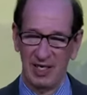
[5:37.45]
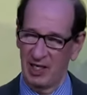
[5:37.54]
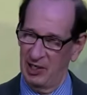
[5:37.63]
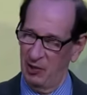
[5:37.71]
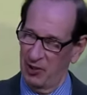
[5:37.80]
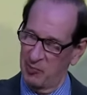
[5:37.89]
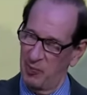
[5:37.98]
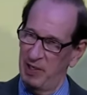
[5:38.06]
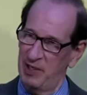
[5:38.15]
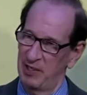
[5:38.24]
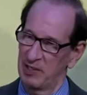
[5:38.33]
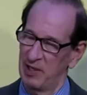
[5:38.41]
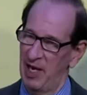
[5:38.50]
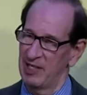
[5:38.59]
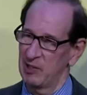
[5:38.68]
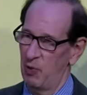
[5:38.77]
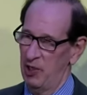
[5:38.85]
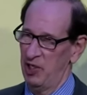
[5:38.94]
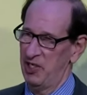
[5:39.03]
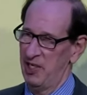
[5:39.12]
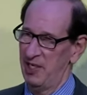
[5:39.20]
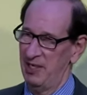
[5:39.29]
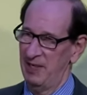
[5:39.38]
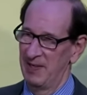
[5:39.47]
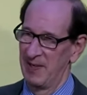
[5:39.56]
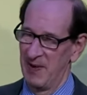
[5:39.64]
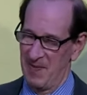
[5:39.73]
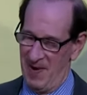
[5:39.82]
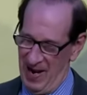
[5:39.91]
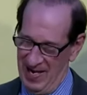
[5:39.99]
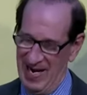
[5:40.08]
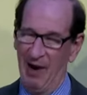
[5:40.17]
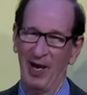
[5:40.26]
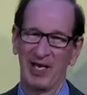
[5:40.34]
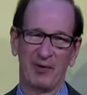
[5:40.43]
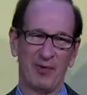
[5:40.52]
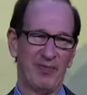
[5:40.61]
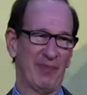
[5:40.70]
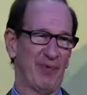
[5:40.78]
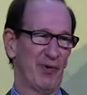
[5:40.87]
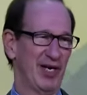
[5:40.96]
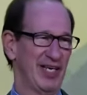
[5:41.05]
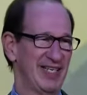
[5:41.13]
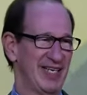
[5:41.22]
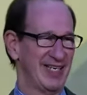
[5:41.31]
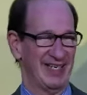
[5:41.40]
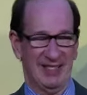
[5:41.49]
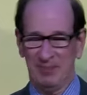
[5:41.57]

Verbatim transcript: Can you explain to the class what you did? And now I can remember what you did.